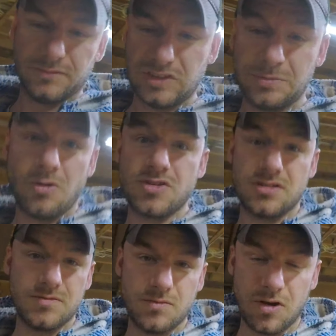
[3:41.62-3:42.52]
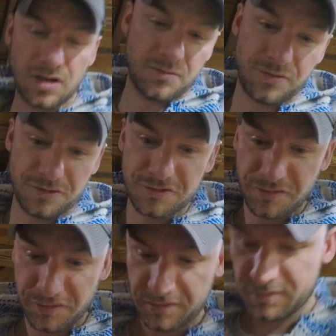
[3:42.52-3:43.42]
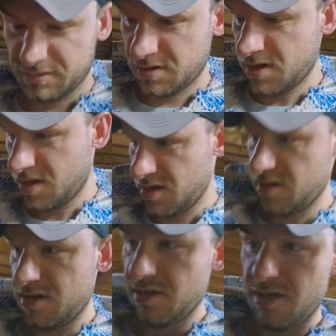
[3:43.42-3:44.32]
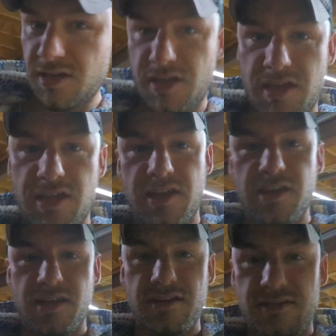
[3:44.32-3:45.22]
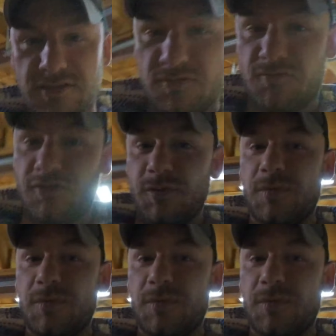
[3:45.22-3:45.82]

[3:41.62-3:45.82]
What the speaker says: It's supposed to be waterproof, and we'll be